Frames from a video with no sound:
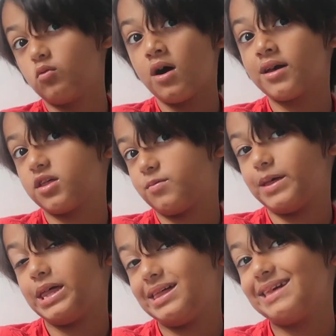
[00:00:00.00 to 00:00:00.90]
and why
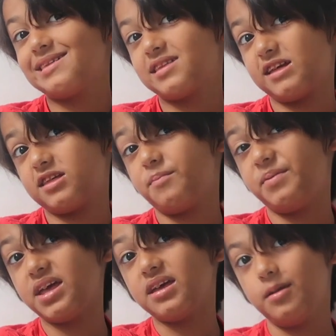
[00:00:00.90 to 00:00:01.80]
species
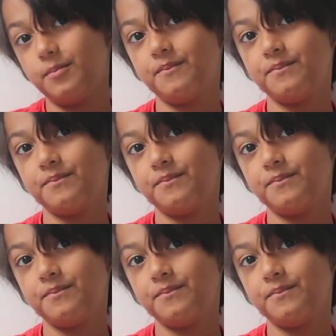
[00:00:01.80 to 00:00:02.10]
disappear.